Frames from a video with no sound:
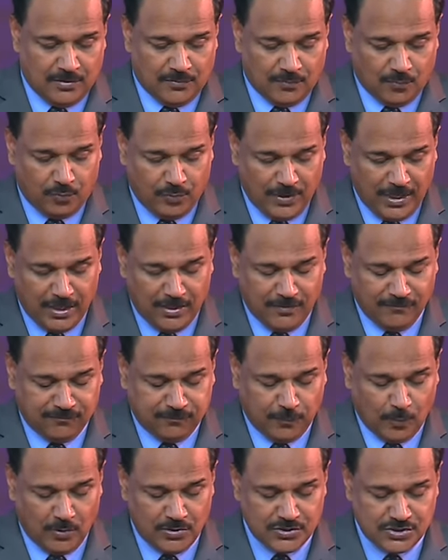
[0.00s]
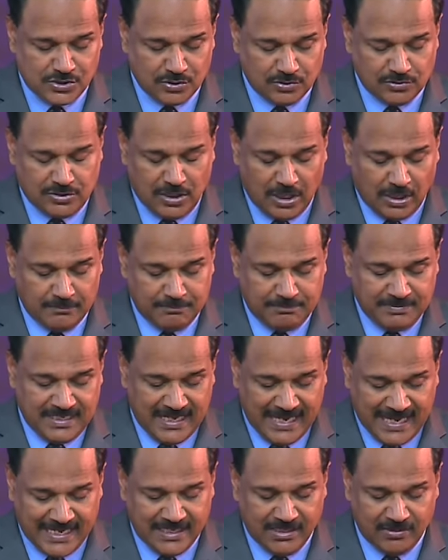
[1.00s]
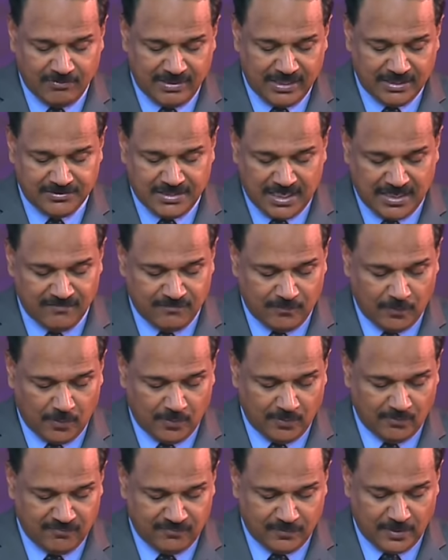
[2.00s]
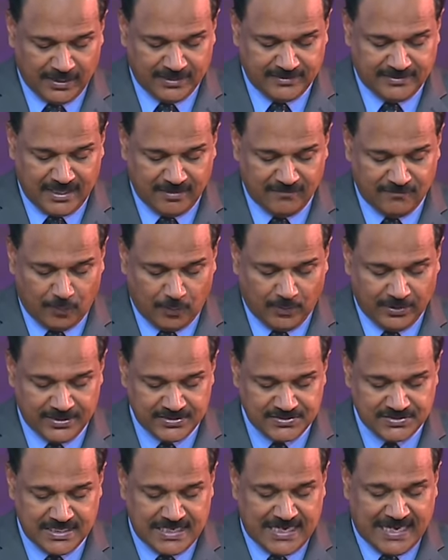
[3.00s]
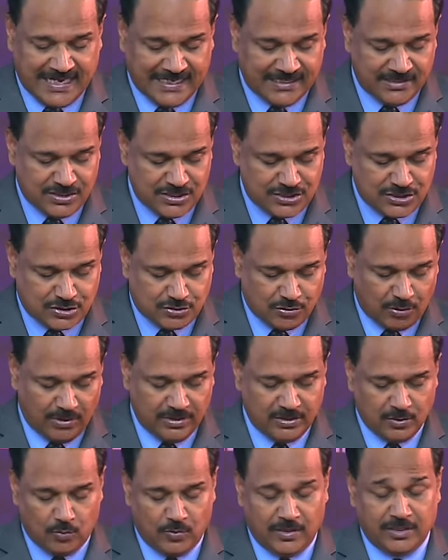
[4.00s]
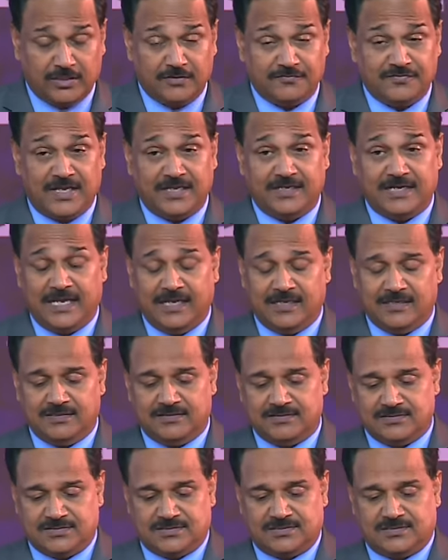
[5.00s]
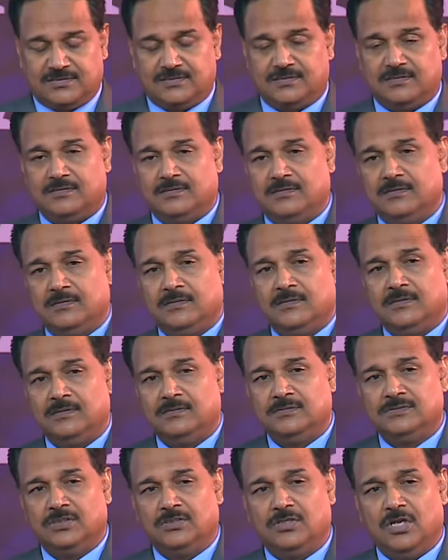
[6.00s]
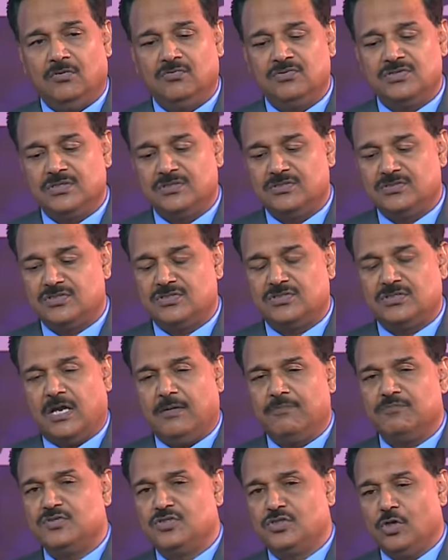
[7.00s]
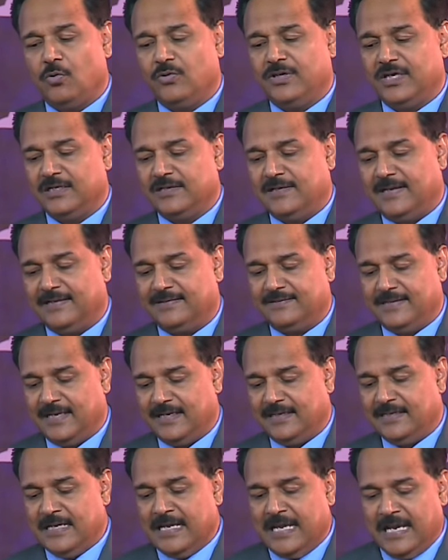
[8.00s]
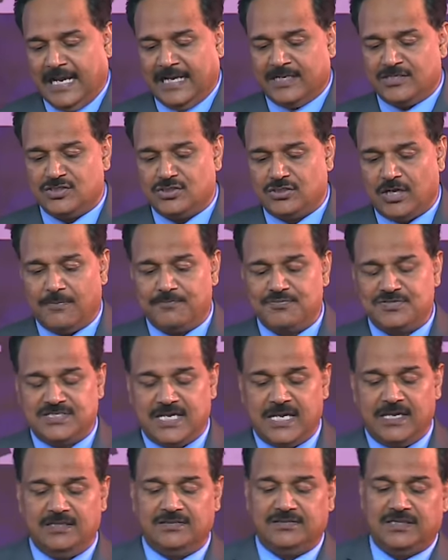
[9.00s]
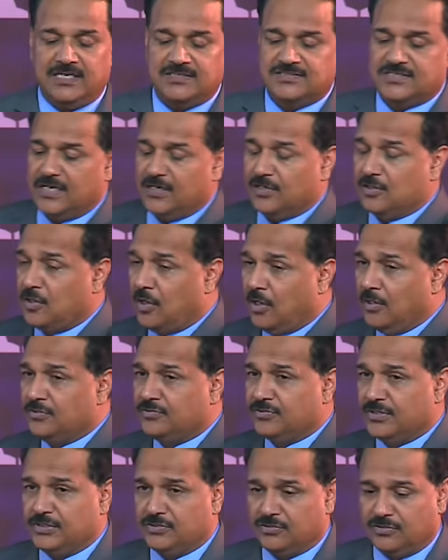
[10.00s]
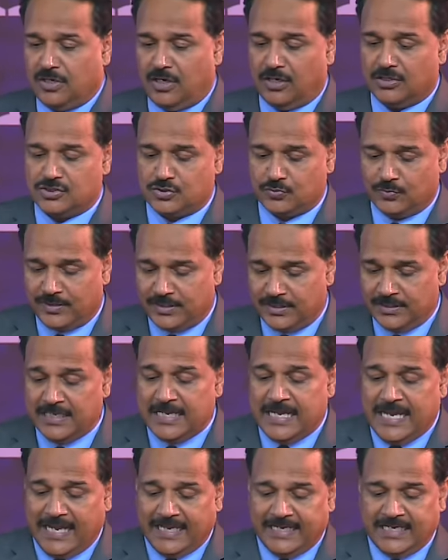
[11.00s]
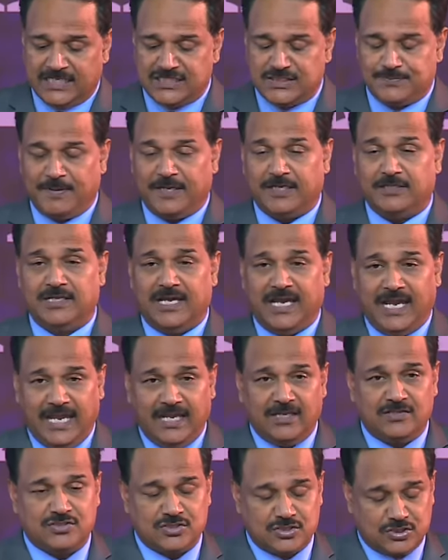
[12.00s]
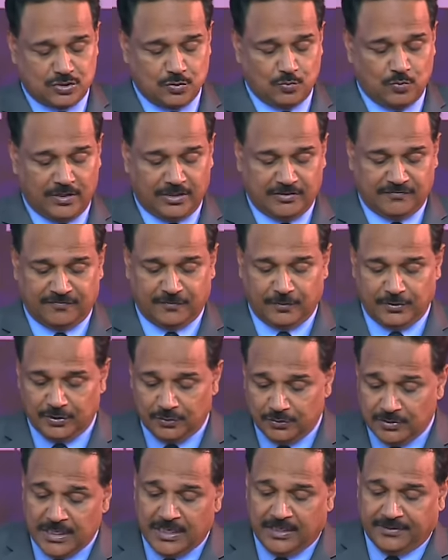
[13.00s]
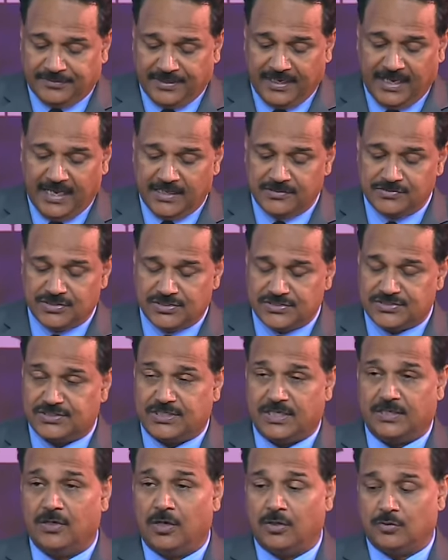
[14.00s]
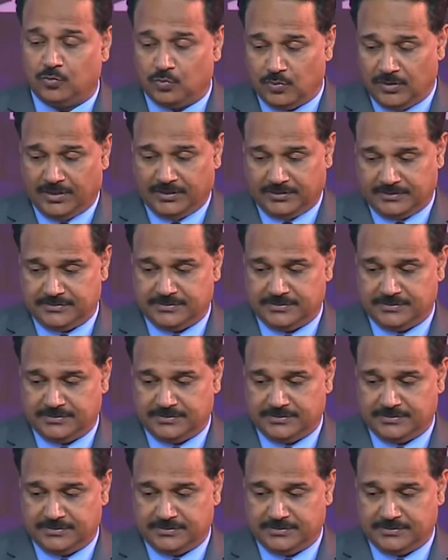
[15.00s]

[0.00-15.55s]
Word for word: Wherefore should God be angry at thy, vo at thy voice and destroy the work of thine hands? So don't stop joking like that and stop saying things that are contrary to God's word and expect the angels to work for you. The angels cannot work.